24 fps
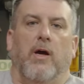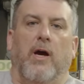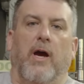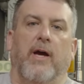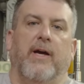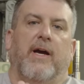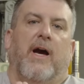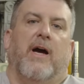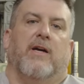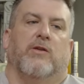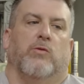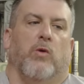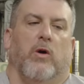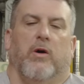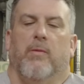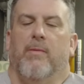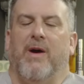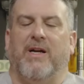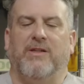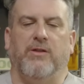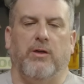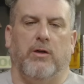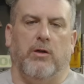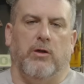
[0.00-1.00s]
Hey guys, welcome
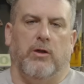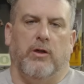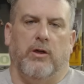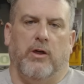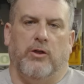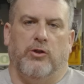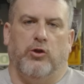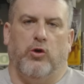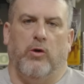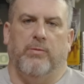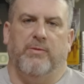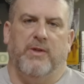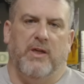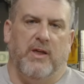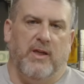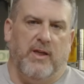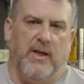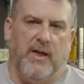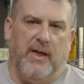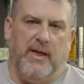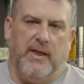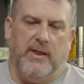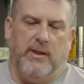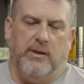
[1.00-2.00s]
back to Cooking
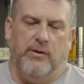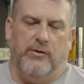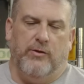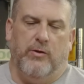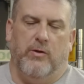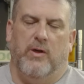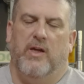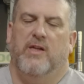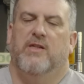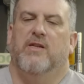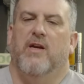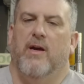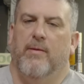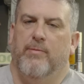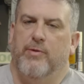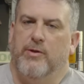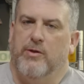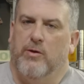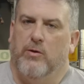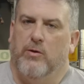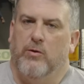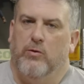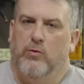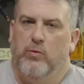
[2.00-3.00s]
Unscripted. In today's
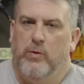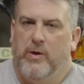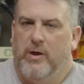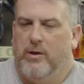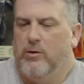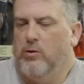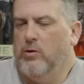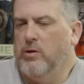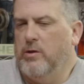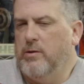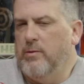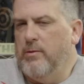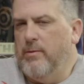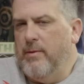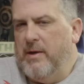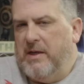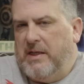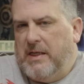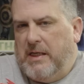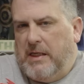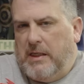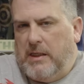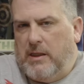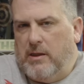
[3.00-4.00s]
episode, we are going to be
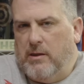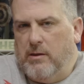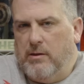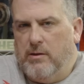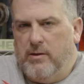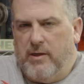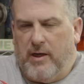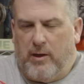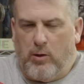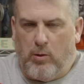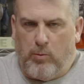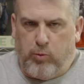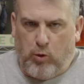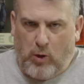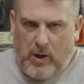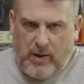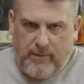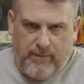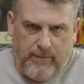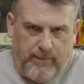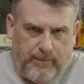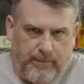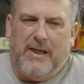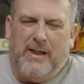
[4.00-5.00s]
making steak au
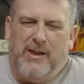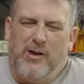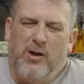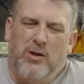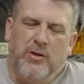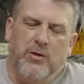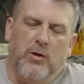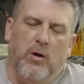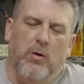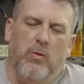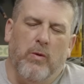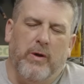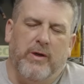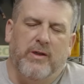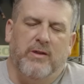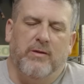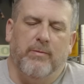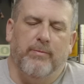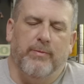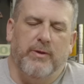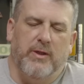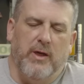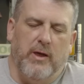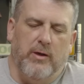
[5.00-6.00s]
poivre. And also I wanted
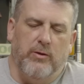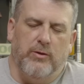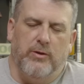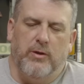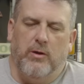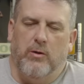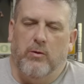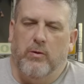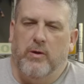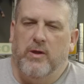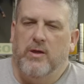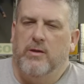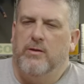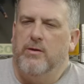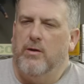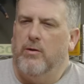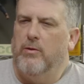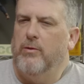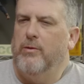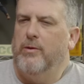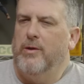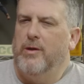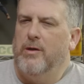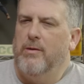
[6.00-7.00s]
some potatoes to go with it, so
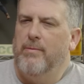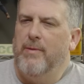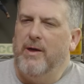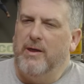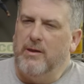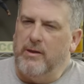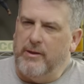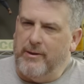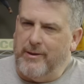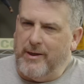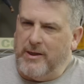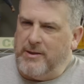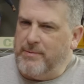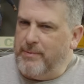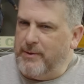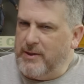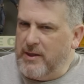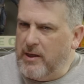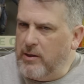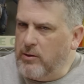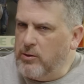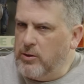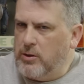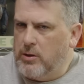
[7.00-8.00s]
we're gonna make lyonnaise
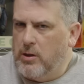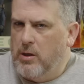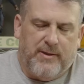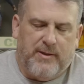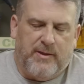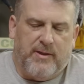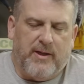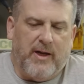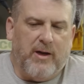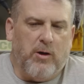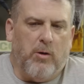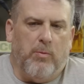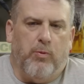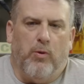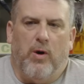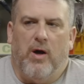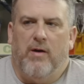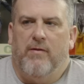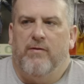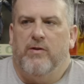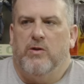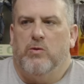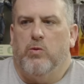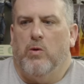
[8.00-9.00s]
potatoes. Steak au
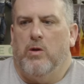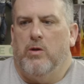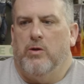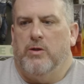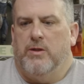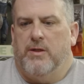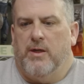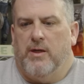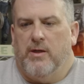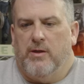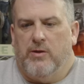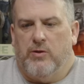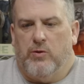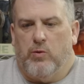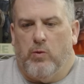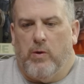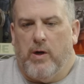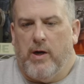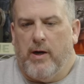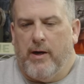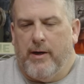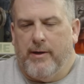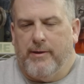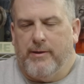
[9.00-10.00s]
poivre is one of those things
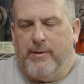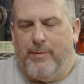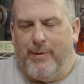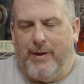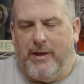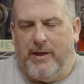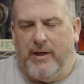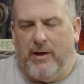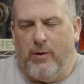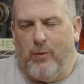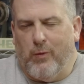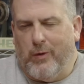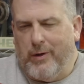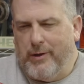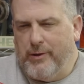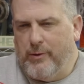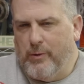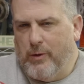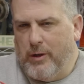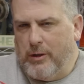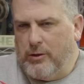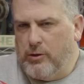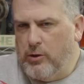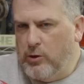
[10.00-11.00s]
where, depending on where you
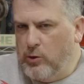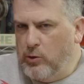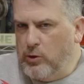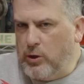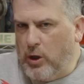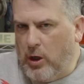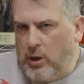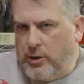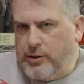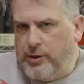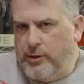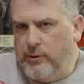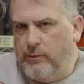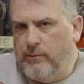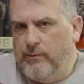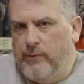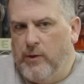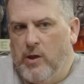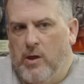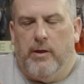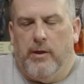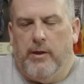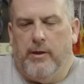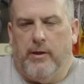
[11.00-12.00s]
worked, who taught you,
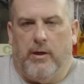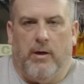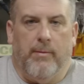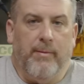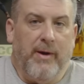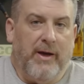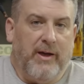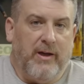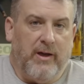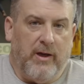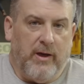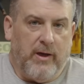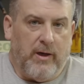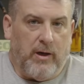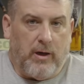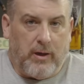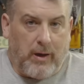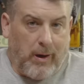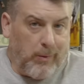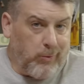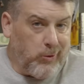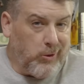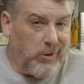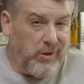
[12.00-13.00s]
you're gonna make it a
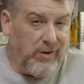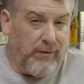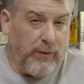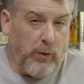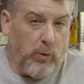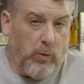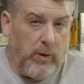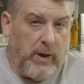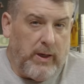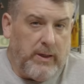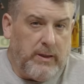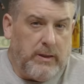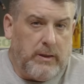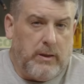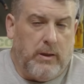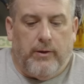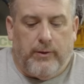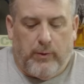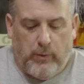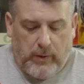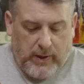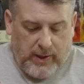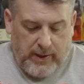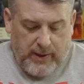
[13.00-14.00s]
couple of different ways.
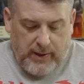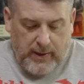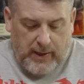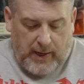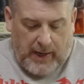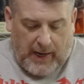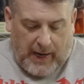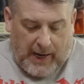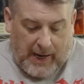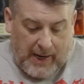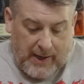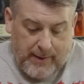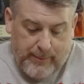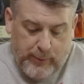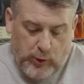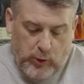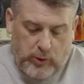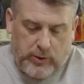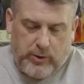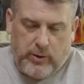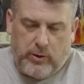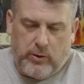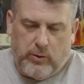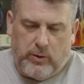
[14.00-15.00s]
The way that I'm
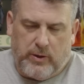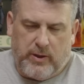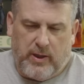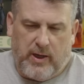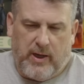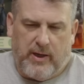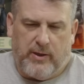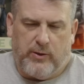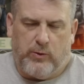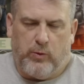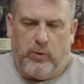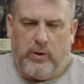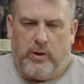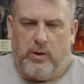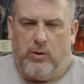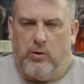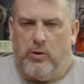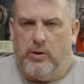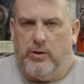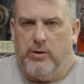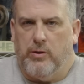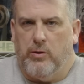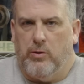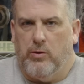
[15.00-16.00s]
going to do it today is we're
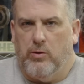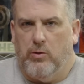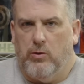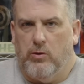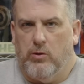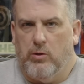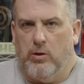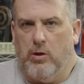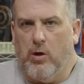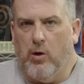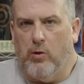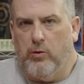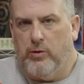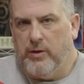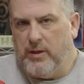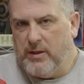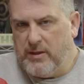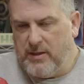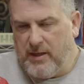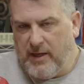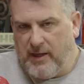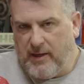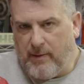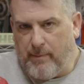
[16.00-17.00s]
going to coat the
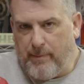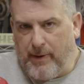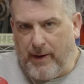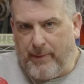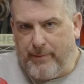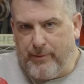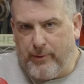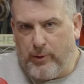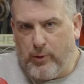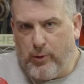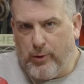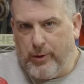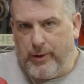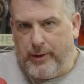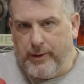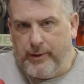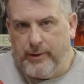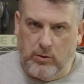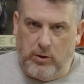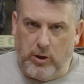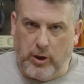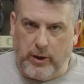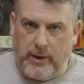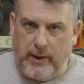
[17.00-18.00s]
steak in peppercorn,
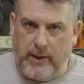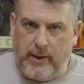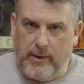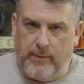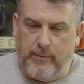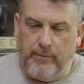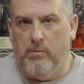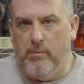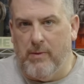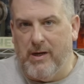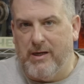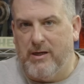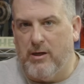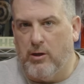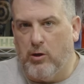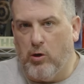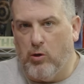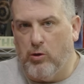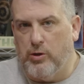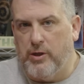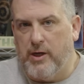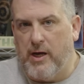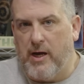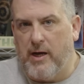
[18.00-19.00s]
cook it, make a
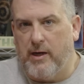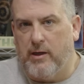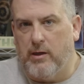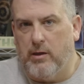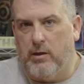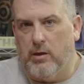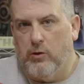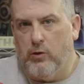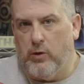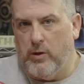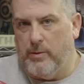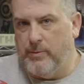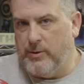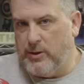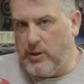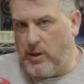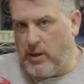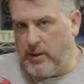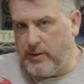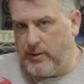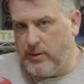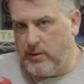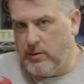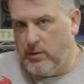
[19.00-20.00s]
cognac cream
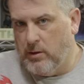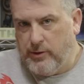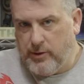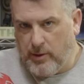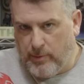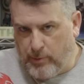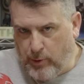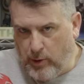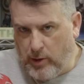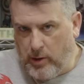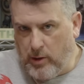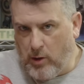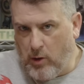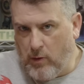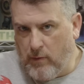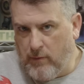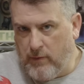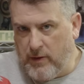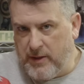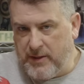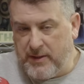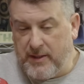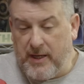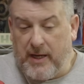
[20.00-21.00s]
sauce to put
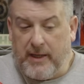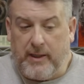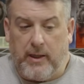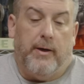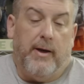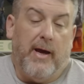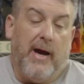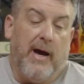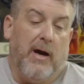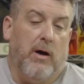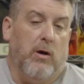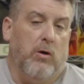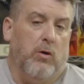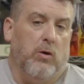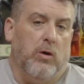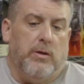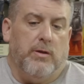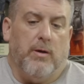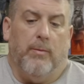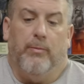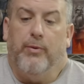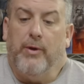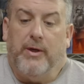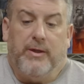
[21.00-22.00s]
over the steak. Now,
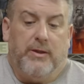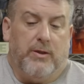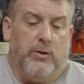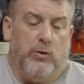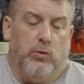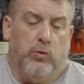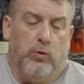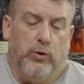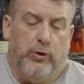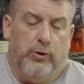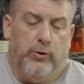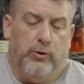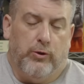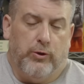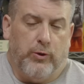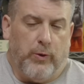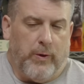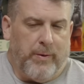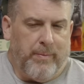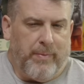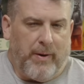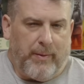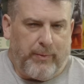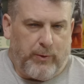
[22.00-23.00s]
some places will use
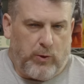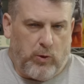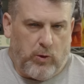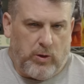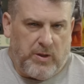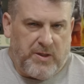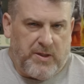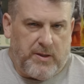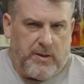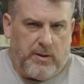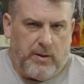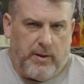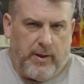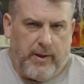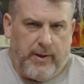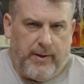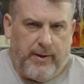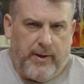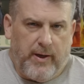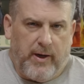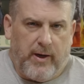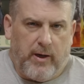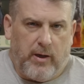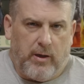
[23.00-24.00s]
green peppercorns in
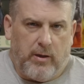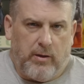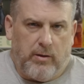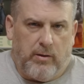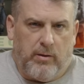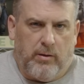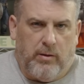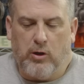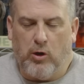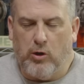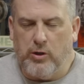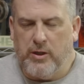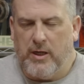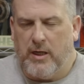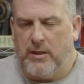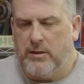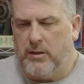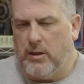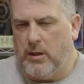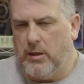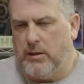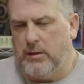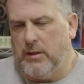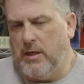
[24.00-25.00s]
their cognac
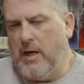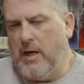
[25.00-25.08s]
sauce.